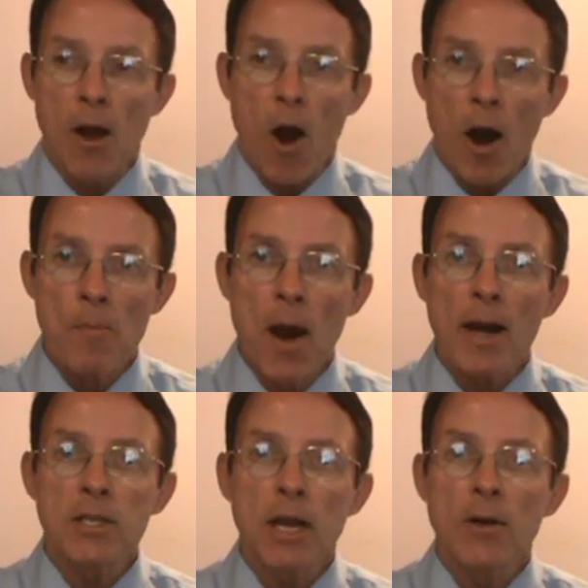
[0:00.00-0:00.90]
Our
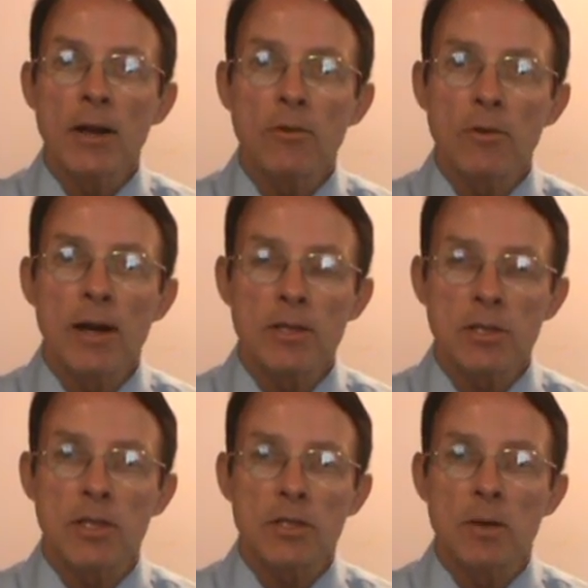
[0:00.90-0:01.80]
monetary and credit
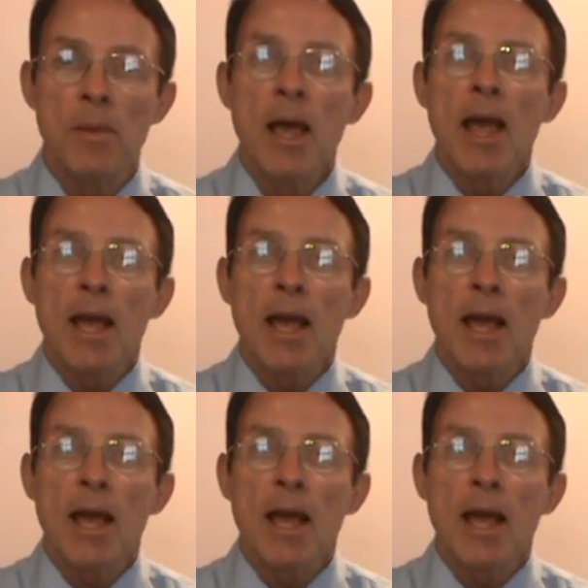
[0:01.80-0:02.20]
system